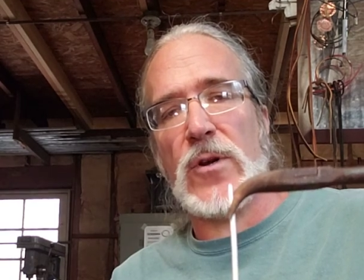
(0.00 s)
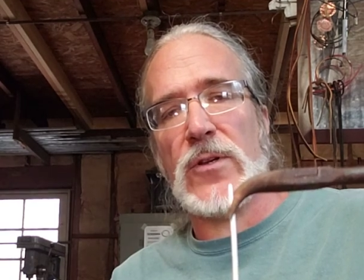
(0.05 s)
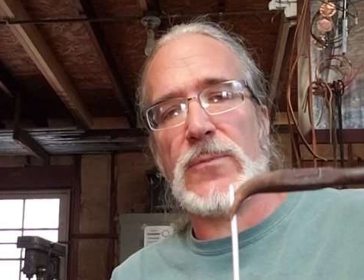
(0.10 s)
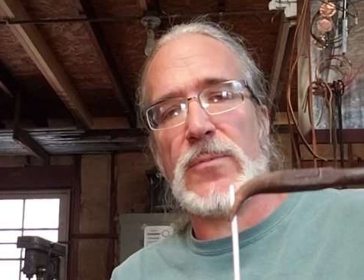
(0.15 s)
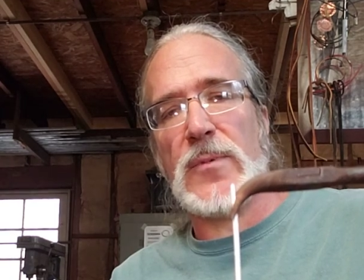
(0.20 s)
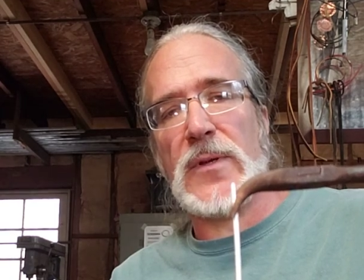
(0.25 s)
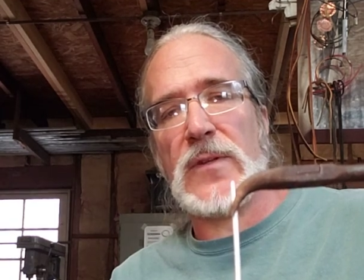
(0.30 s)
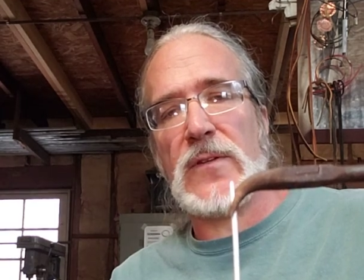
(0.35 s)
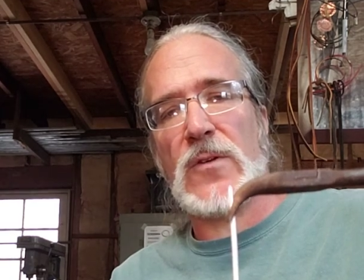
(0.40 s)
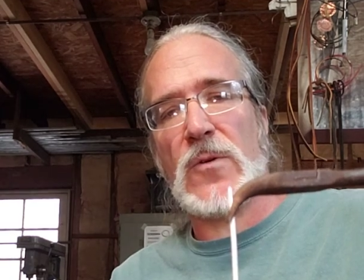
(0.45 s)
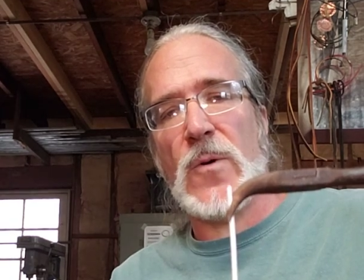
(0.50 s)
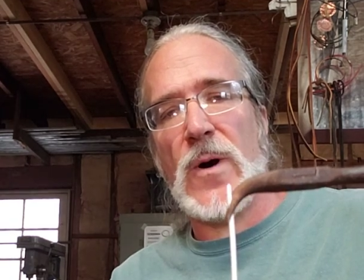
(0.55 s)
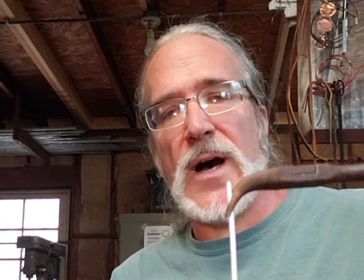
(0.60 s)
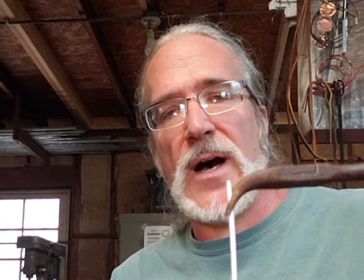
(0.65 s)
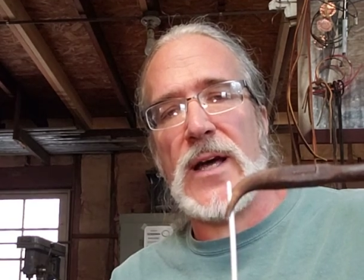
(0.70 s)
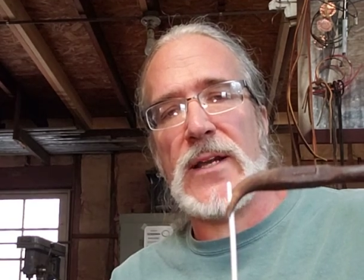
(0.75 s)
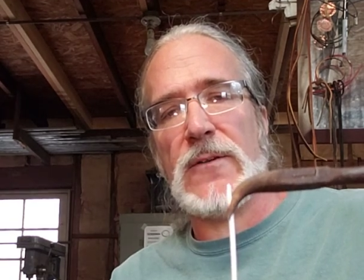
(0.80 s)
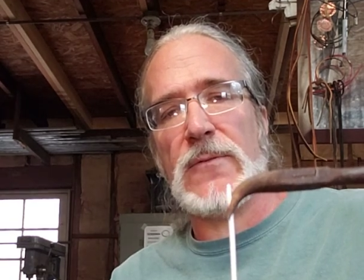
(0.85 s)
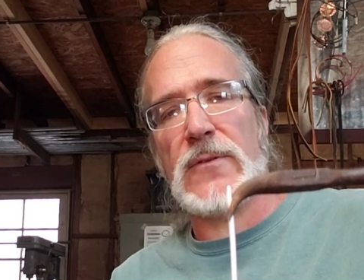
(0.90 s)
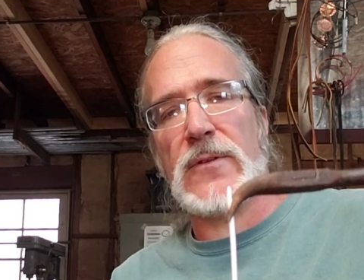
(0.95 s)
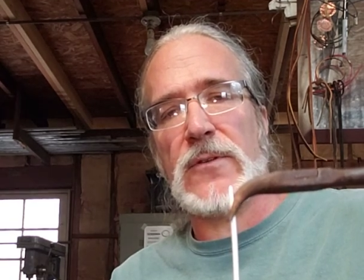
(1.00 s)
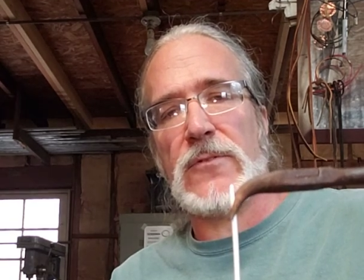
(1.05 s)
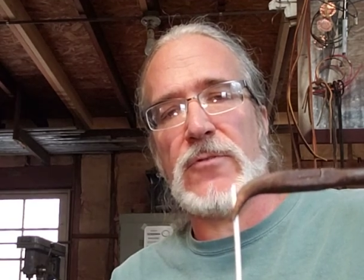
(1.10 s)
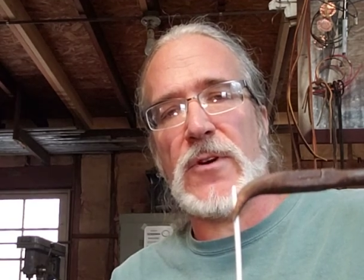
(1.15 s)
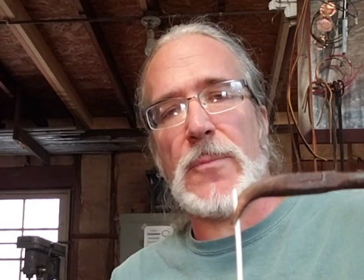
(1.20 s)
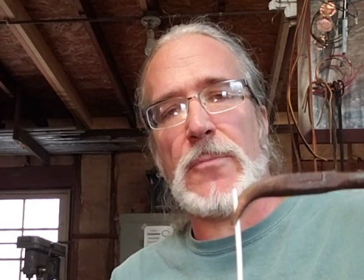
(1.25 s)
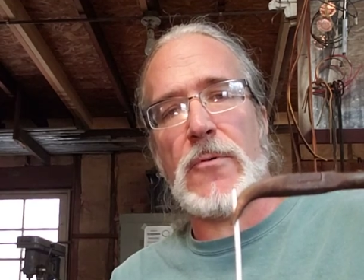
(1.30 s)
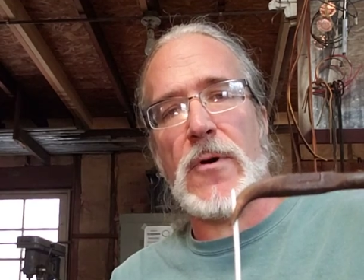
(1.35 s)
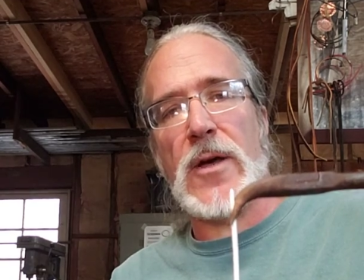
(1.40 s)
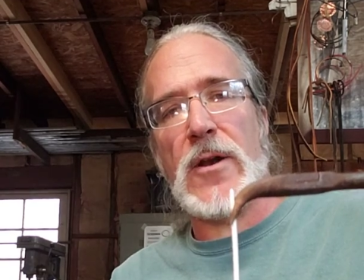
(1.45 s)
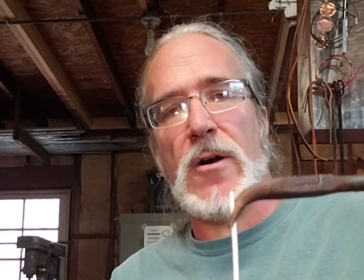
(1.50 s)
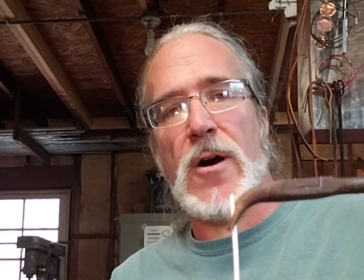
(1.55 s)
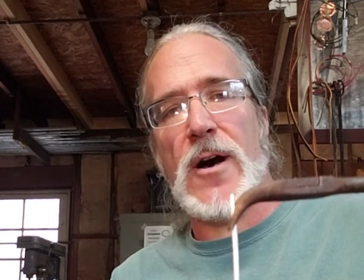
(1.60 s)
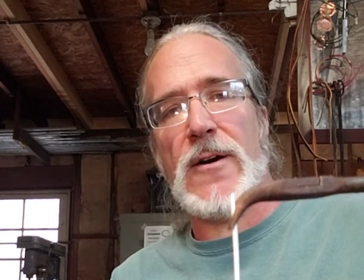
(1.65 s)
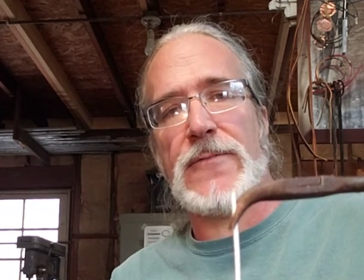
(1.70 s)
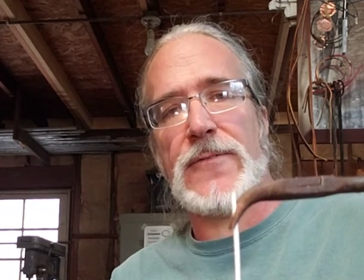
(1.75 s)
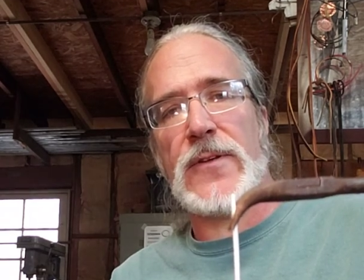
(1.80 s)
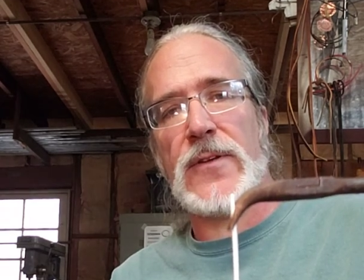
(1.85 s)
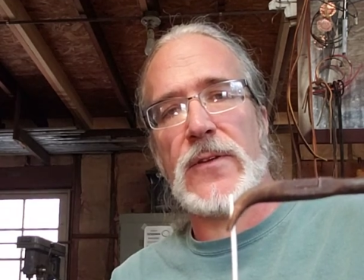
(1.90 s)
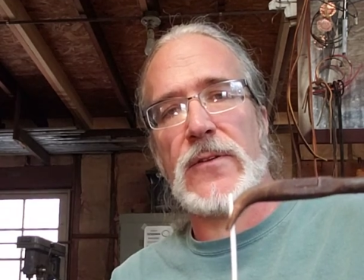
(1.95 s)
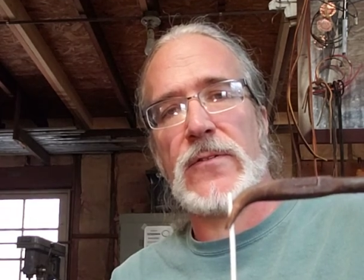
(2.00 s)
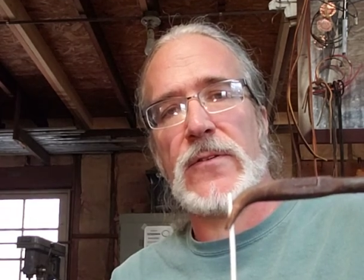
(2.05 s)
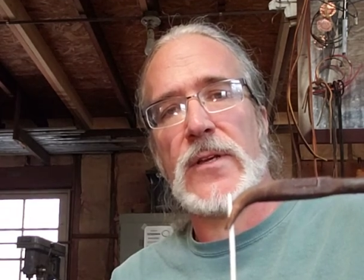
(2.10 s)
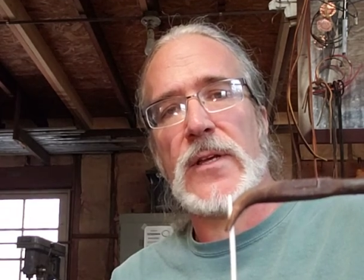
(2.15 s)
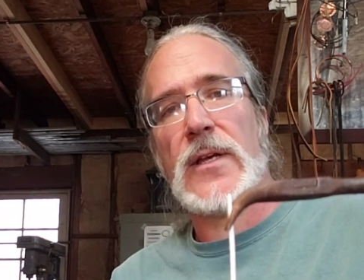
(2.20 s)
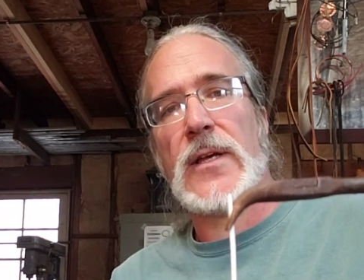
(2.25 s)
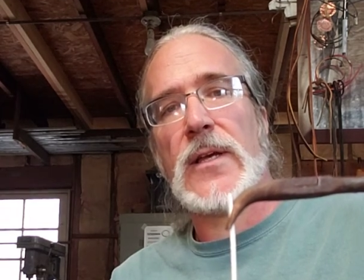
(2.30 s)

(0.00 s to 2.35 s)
it to be too hot and drip right off is